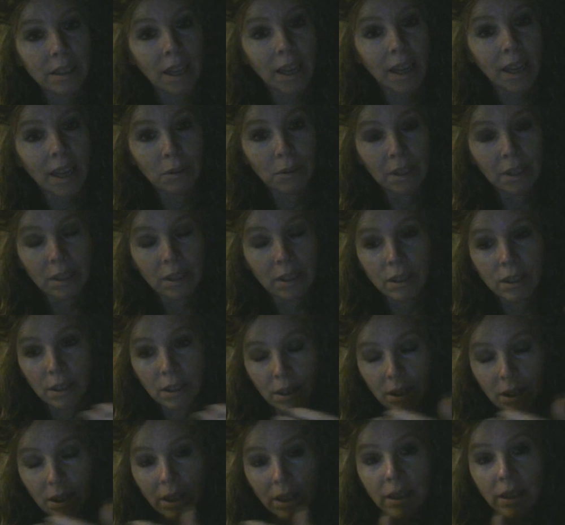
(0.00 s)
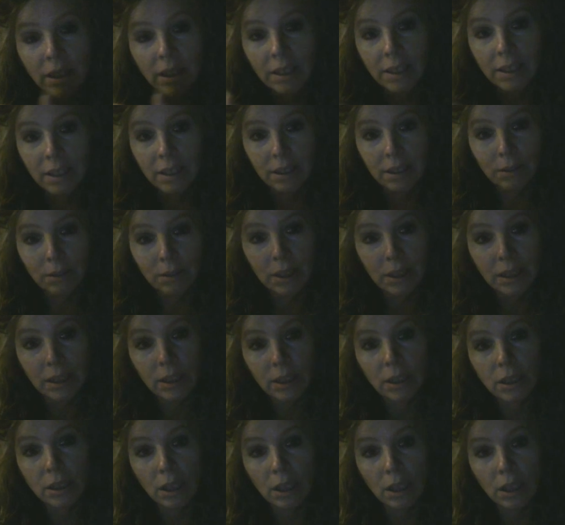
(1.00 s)
when they started
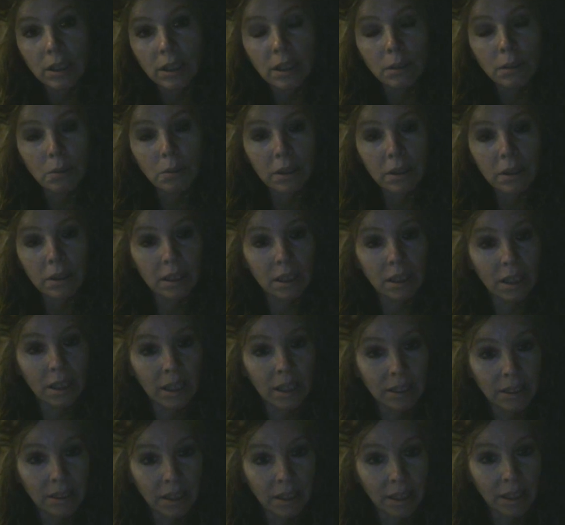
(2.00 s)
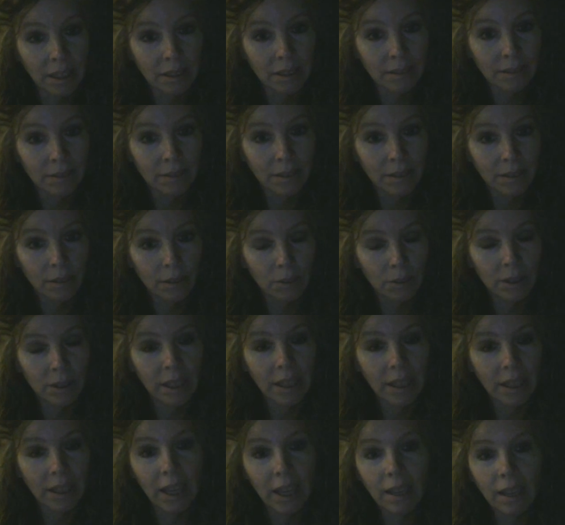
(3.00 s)
with the little ending, when they
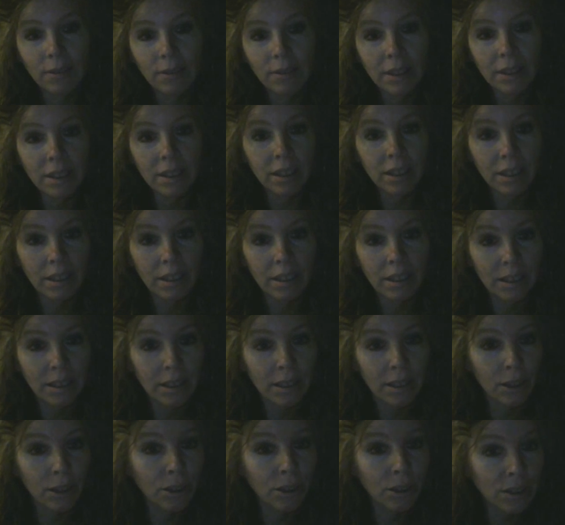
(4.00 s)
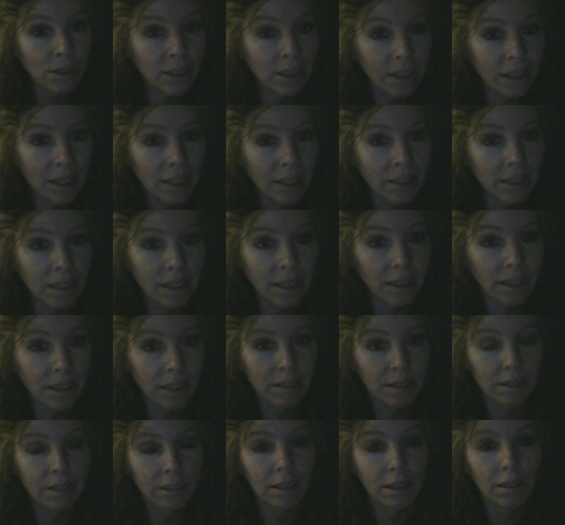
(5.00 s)
gave it the cutesy ending
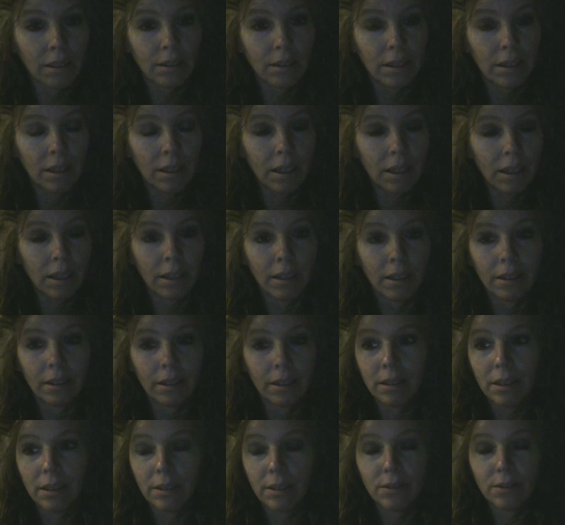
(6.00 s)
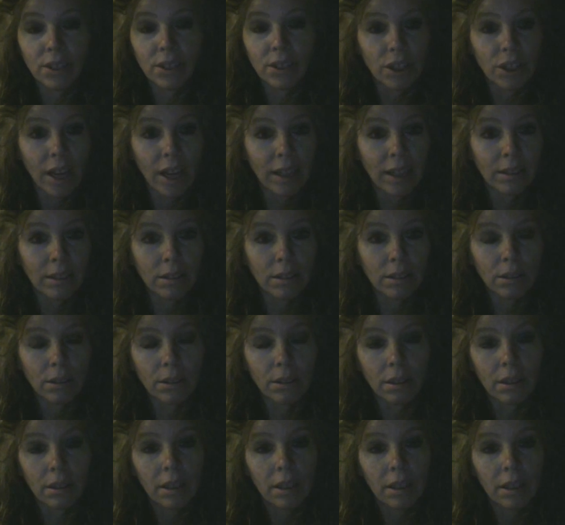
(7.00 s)
of Chette
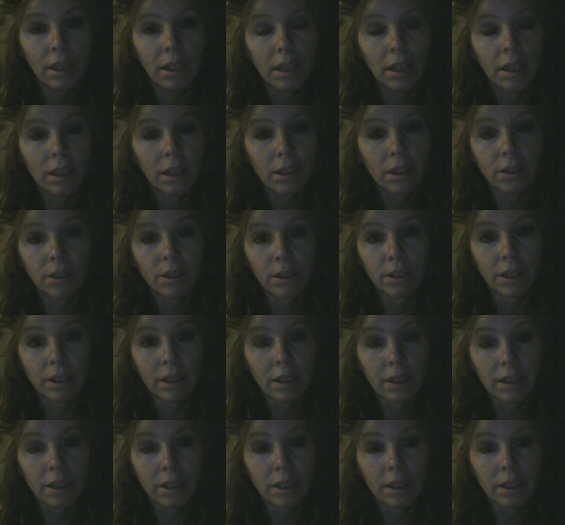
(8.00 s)
or